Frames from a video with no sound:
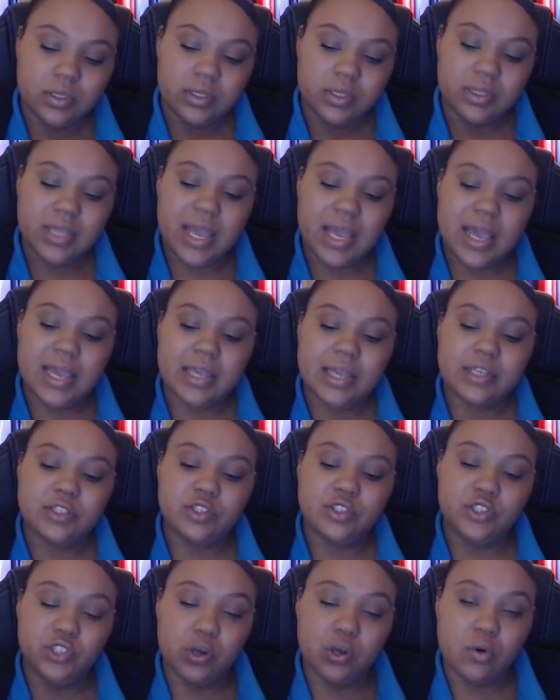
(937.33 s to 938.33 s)

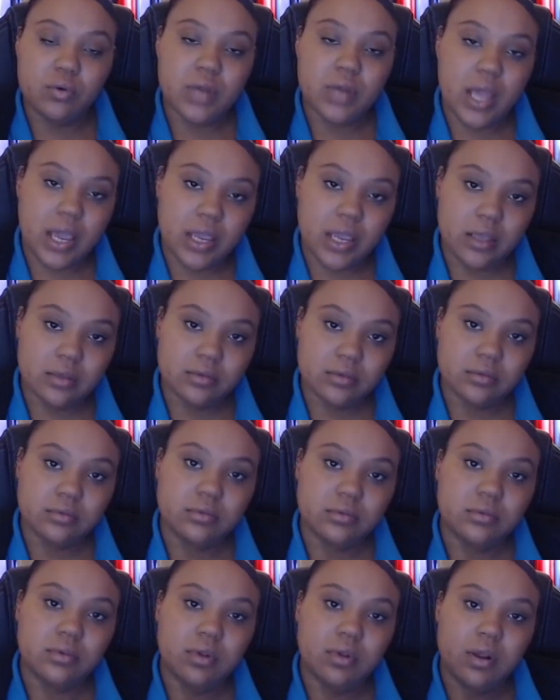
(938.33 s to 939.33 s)
That donate
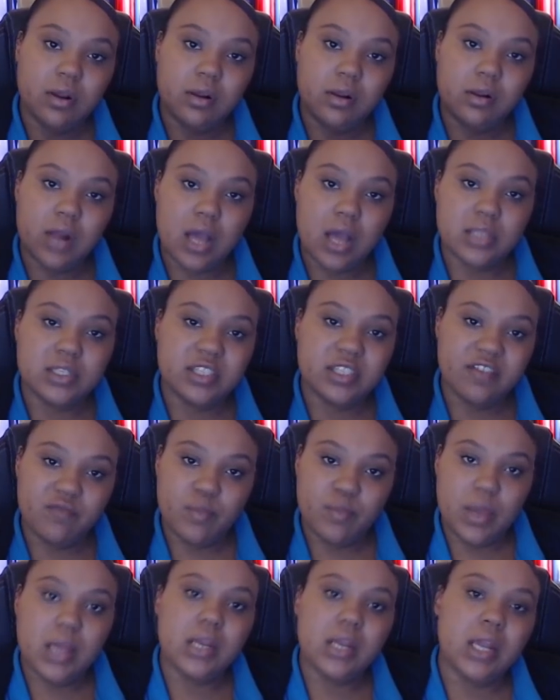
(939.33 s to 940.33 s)
lots of
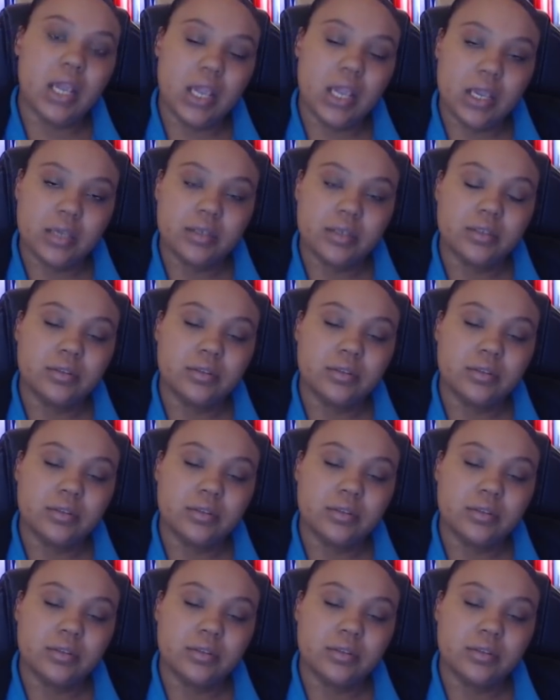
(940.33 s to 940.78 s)
money